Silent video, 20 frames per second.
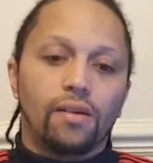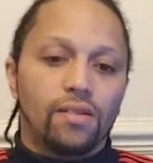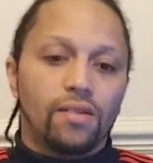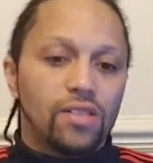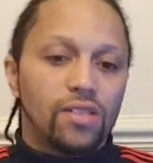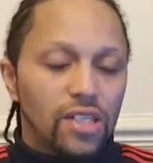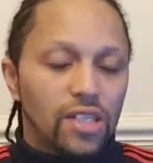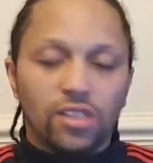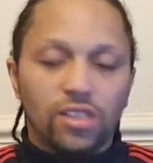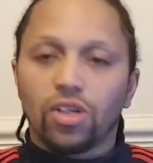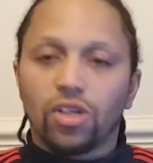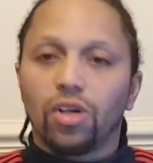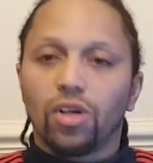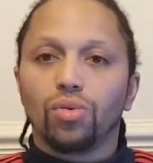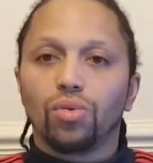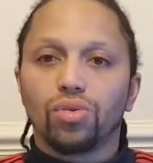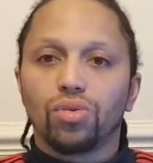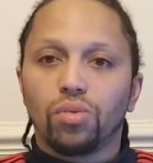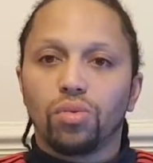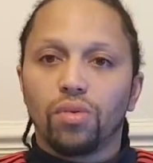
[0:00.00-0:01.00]
6
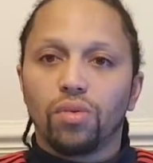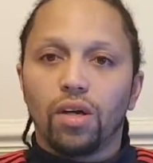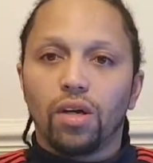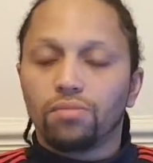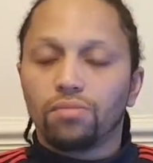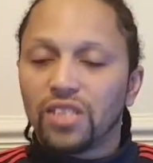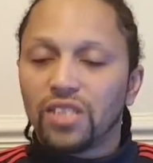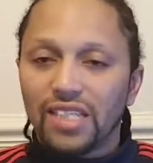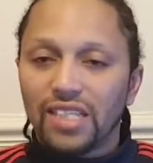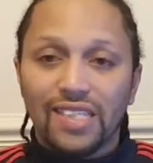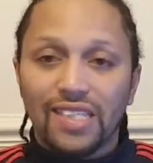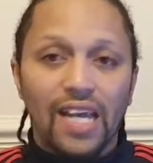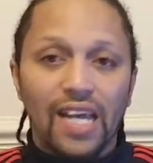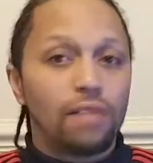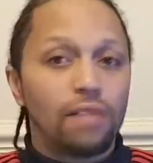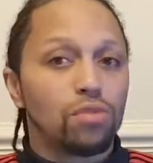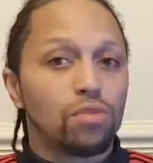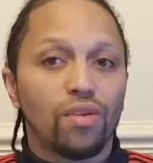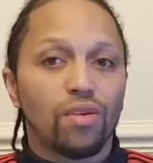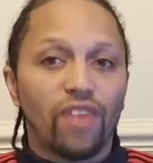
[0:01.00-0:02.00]
goals, 6
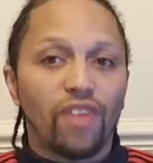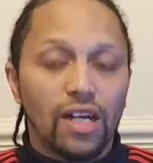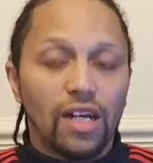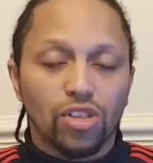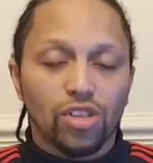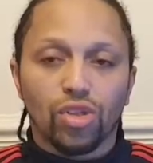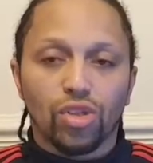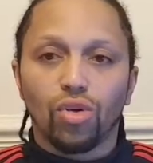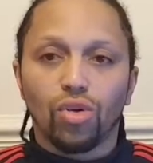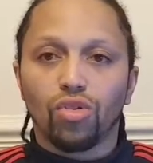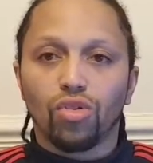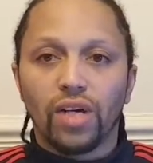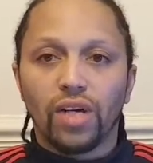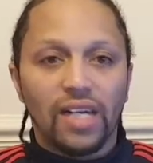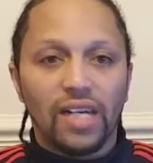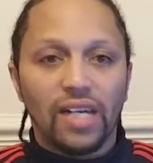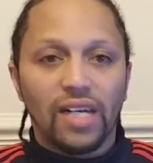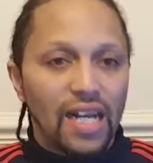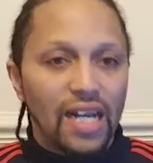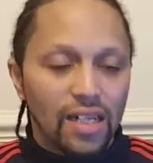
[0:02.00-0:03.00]
games without
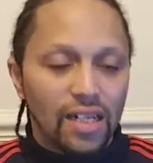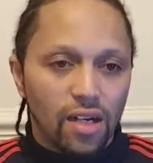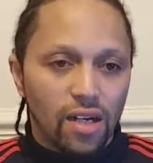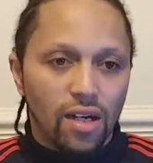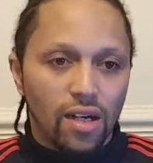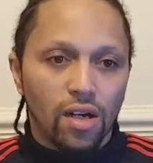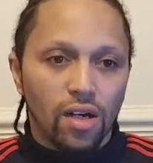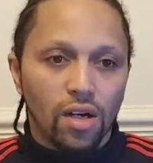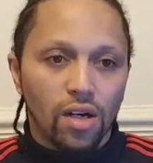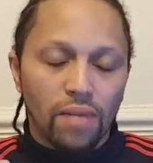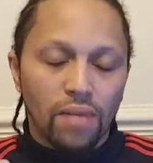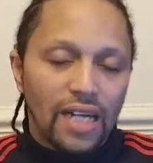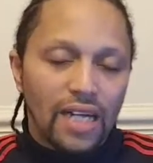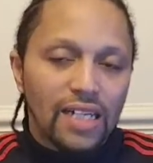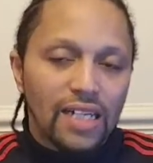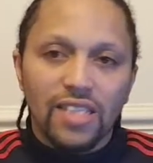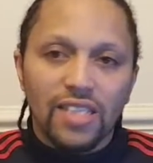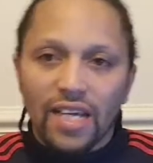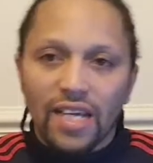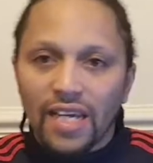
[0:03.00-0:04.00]
scoring.
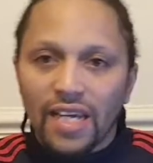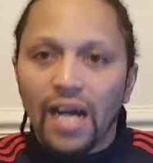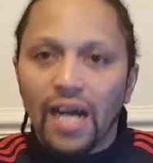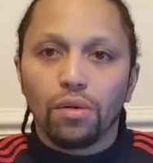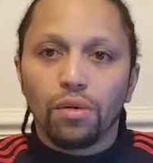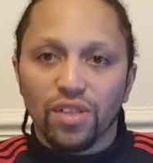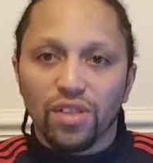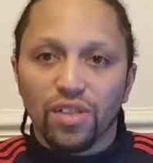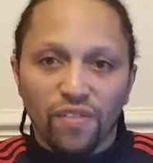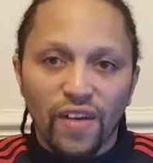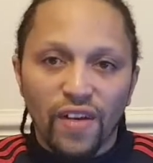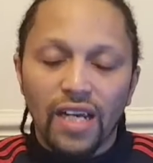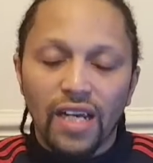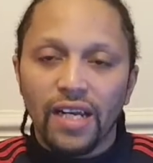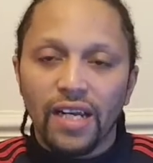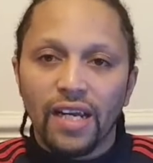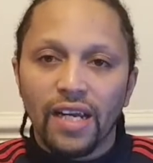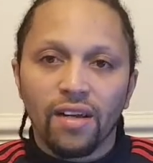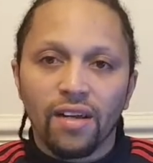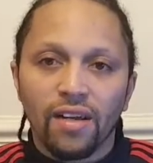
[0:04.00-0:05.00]
Lacazette now is filling
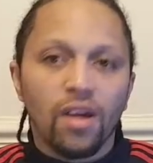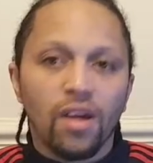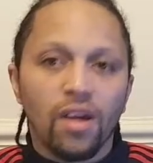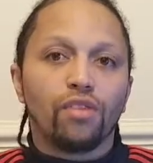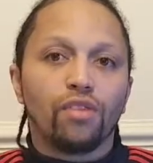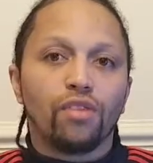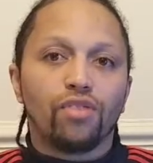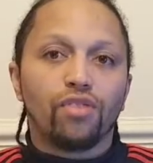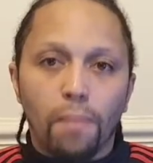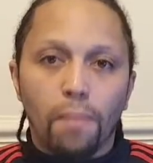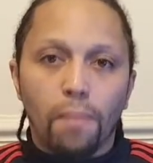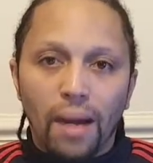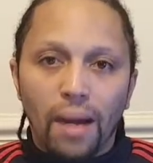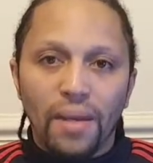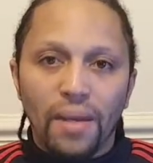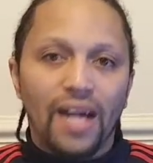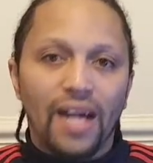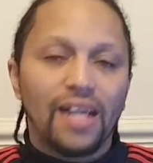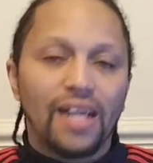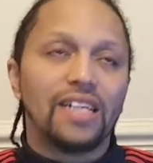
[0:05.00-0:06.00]
in for
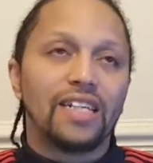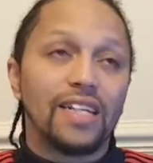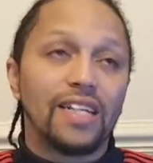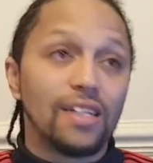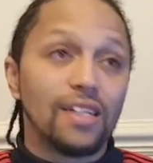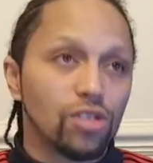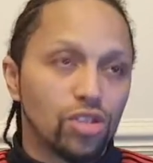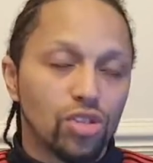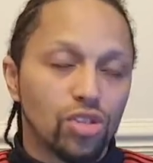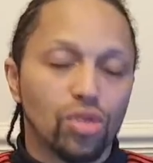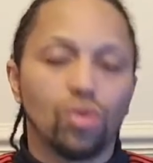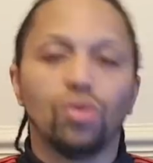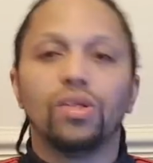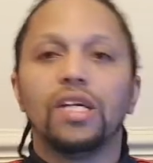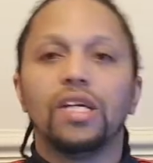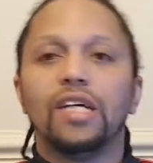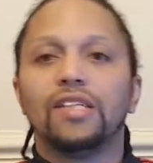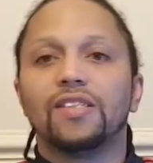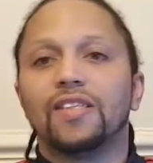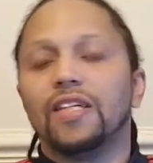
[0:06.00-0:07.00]
Aubameyang. He didn't score
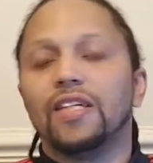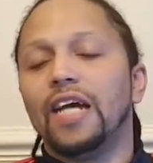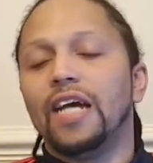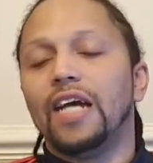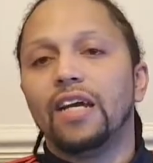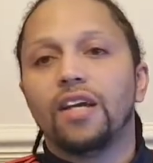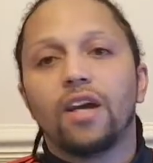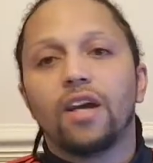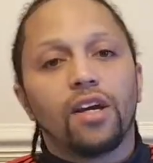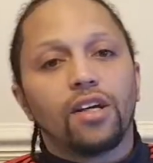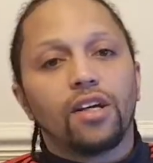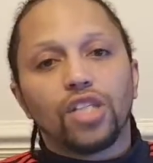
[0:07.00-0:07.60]
yesterday.